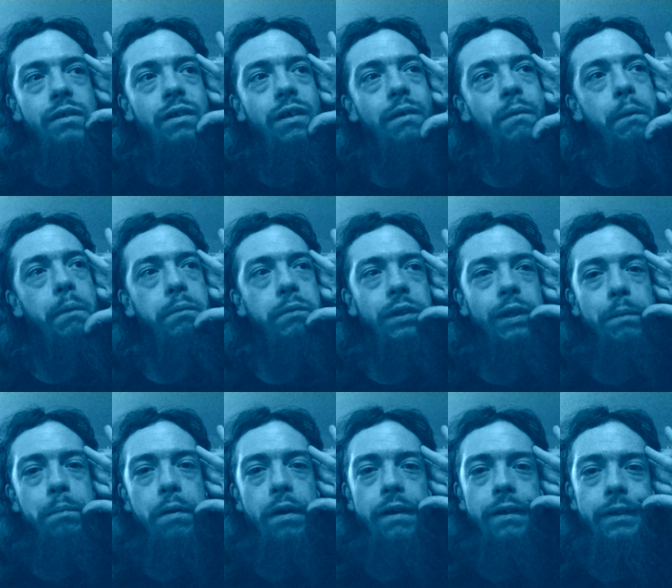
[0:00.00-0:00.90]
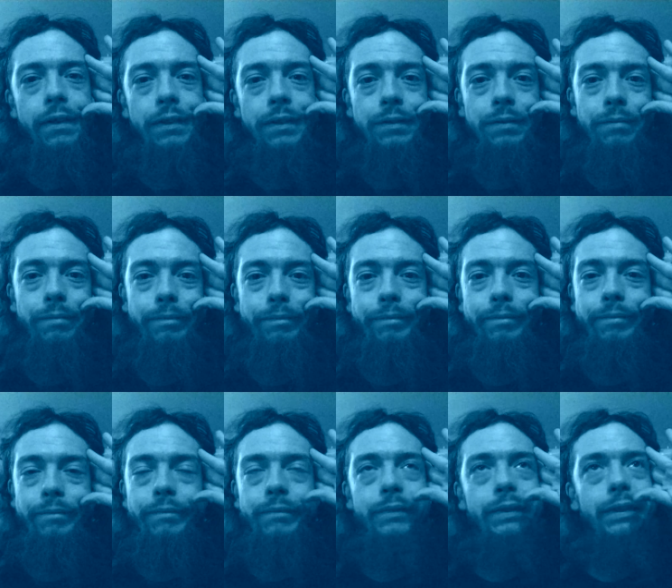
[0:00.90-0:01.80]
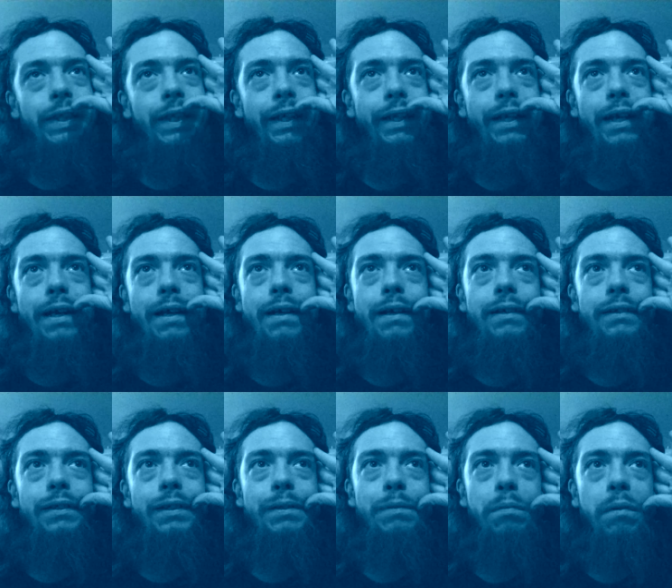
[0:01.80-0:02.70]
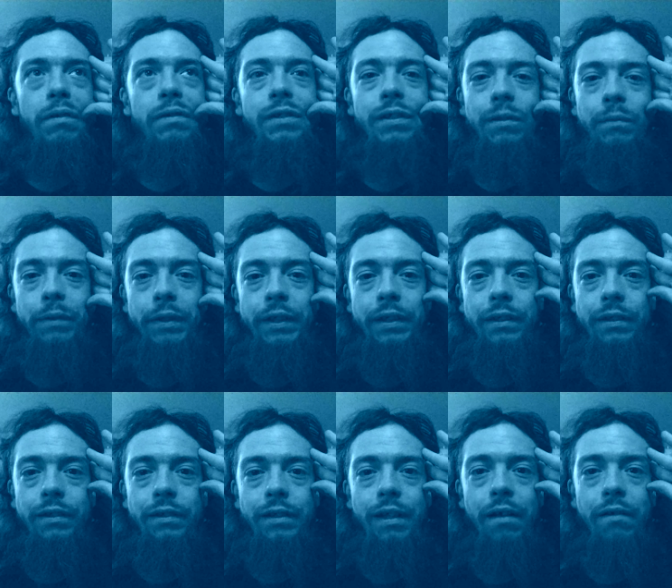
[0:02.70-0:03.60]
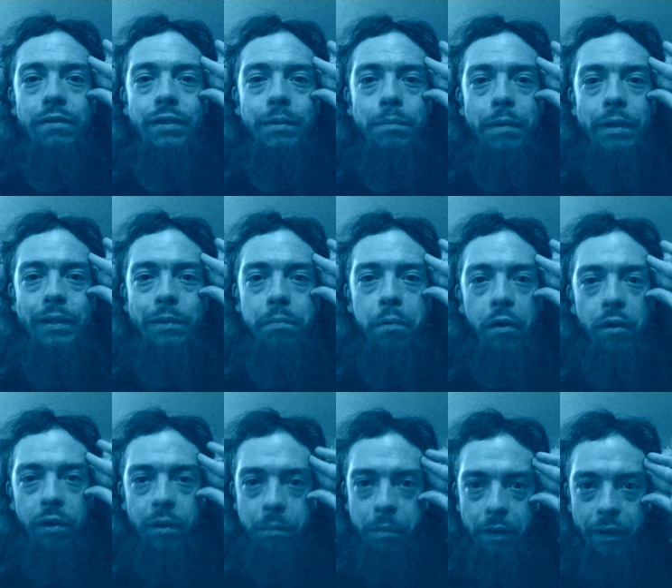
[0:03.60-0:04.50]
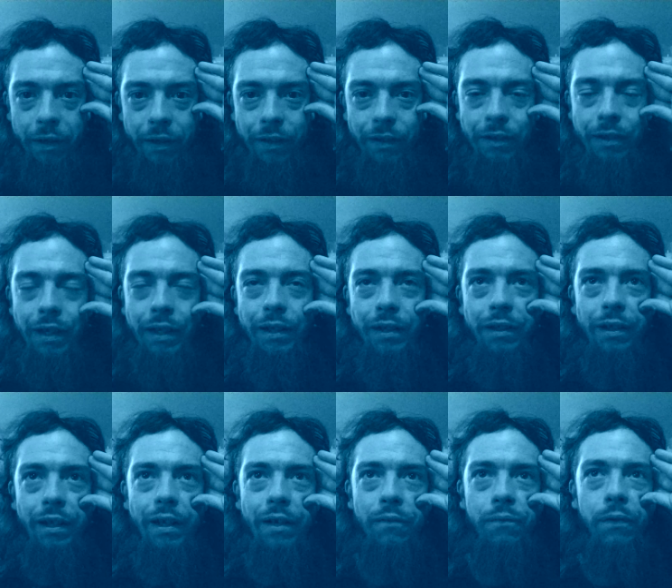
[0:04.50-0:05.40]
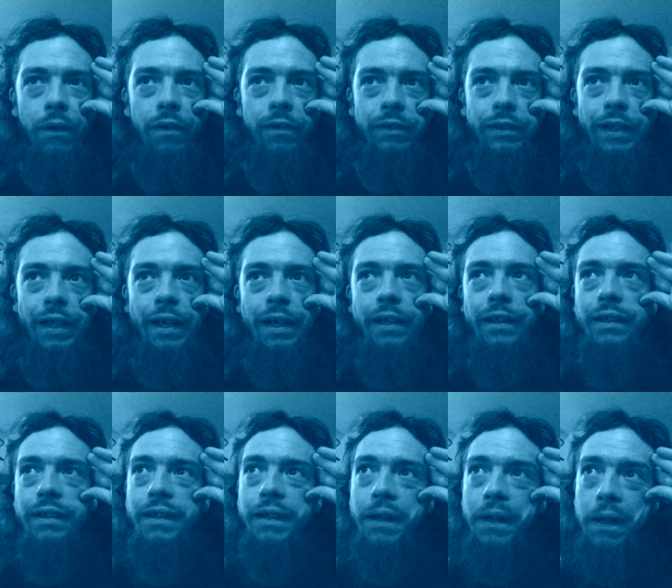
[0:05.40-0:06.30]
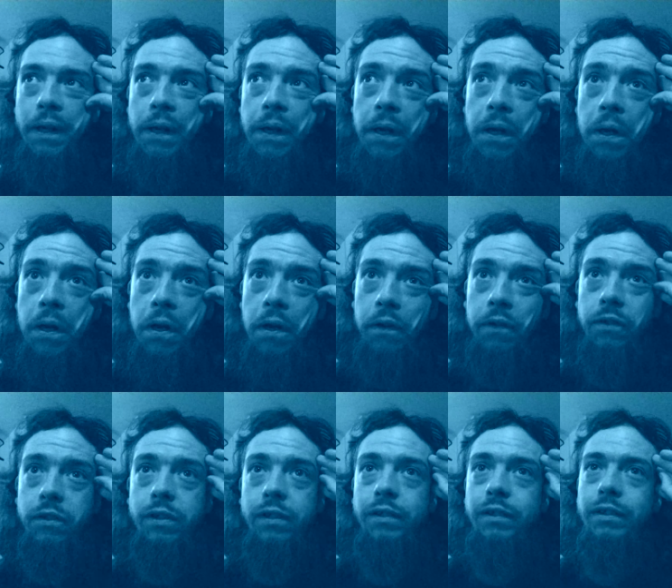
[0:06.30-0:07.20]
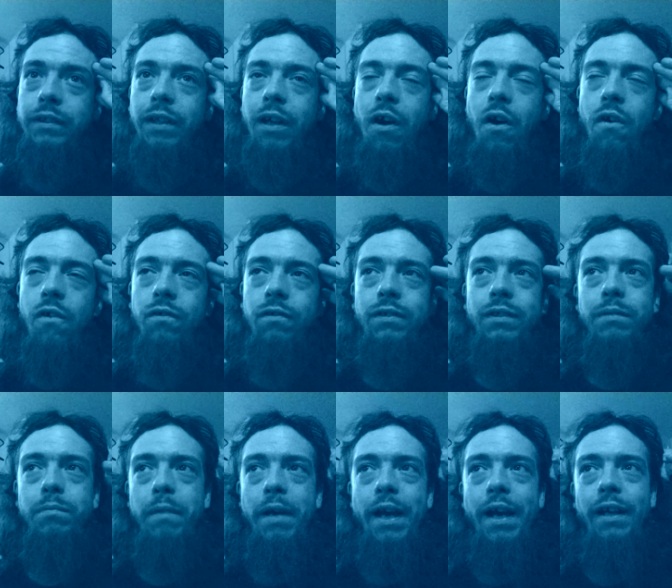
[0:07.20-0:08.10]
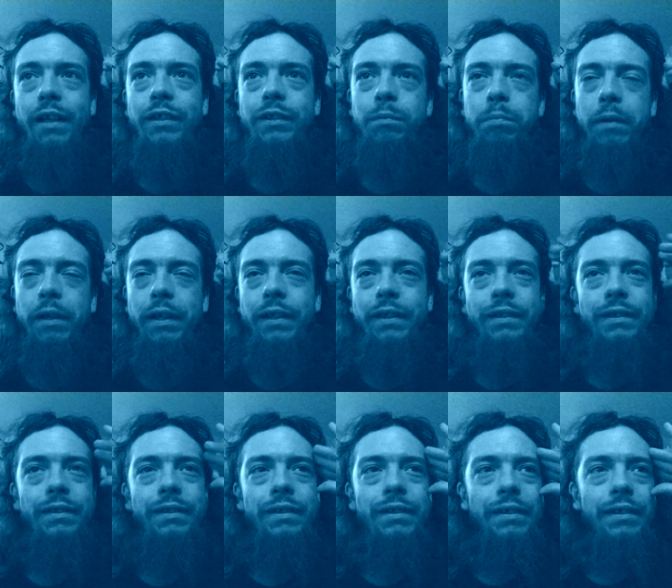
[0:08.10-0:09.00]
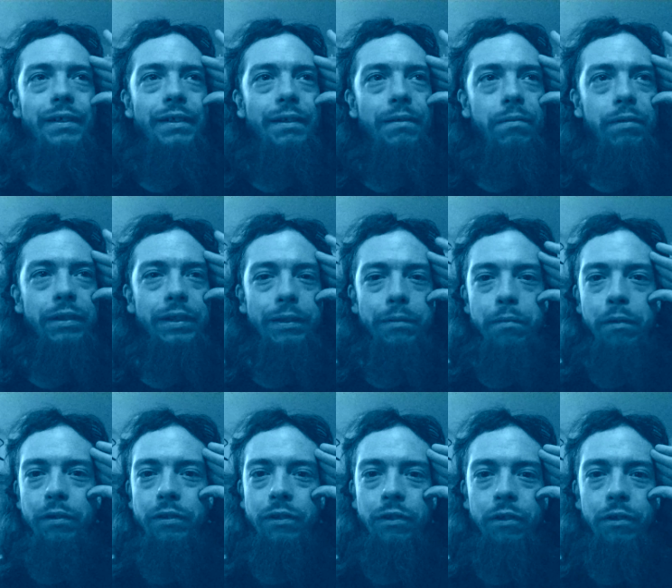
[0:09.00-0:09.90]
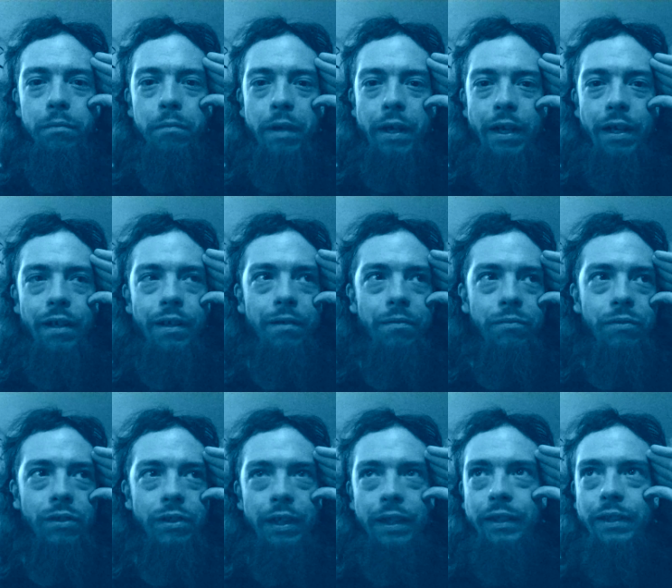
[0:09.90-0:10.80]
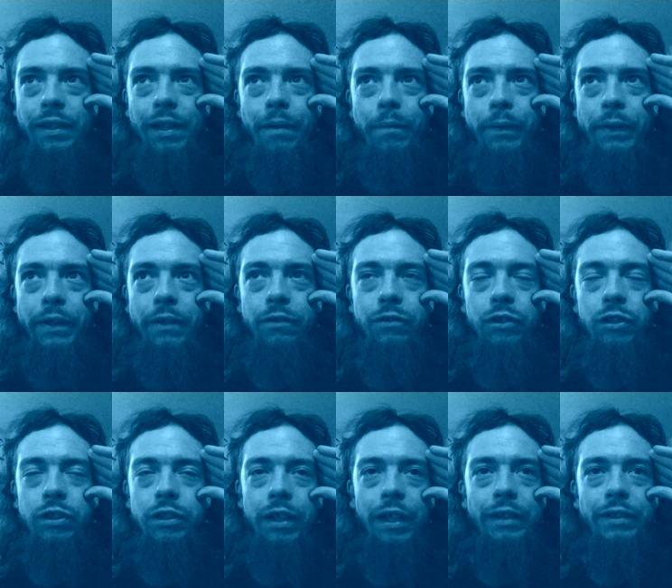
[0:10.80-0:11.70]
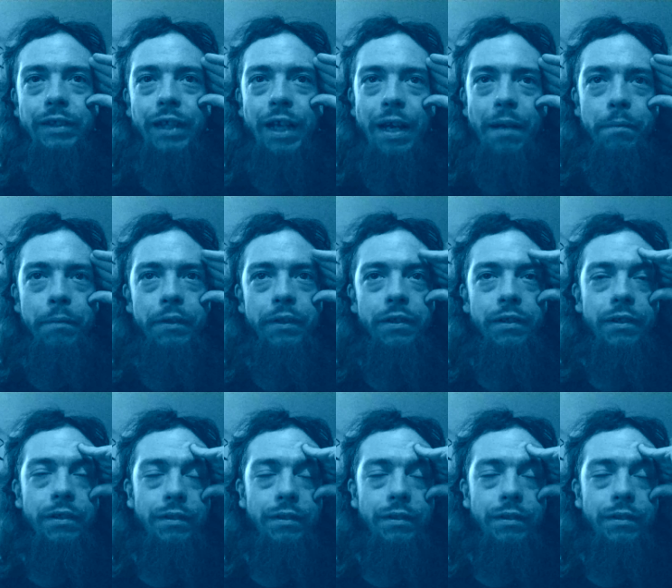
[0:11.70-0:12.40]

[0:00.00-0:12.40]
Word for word: I ripped it apart and uh, disposed of it. That was the best part about it. I had a lot of fun with that. I was going to do the whole smash, but wasn't about to hurt my arms, and I didn't have a huge sledgehammer.